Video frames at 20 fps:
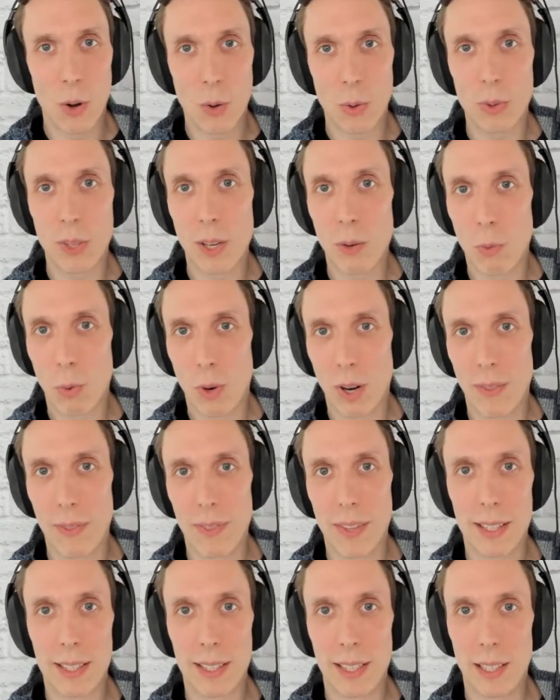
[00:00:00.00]
only
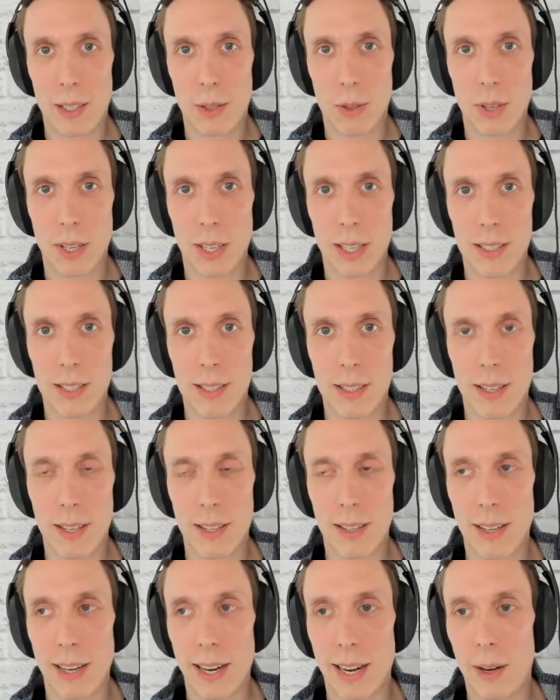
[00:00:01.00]
one that decreased.